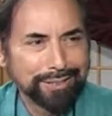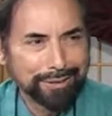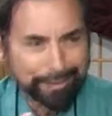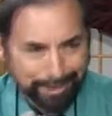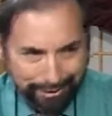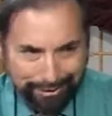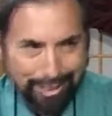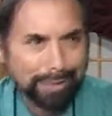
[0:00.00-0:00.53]

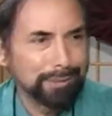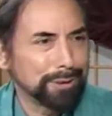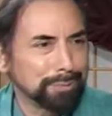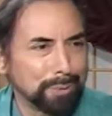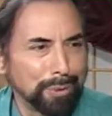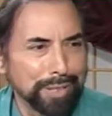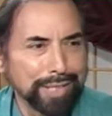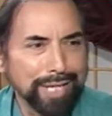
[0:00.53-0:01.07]
As I was
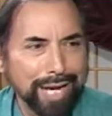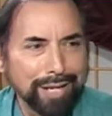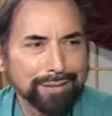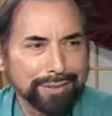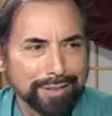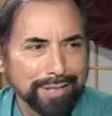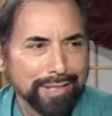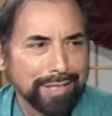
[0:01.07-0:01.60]
pointing
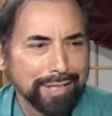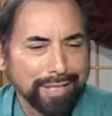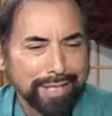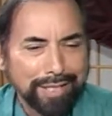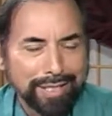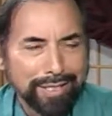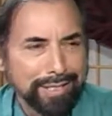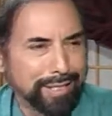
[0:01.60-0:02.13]
out,
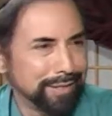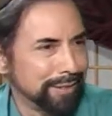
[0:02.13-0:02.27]
the,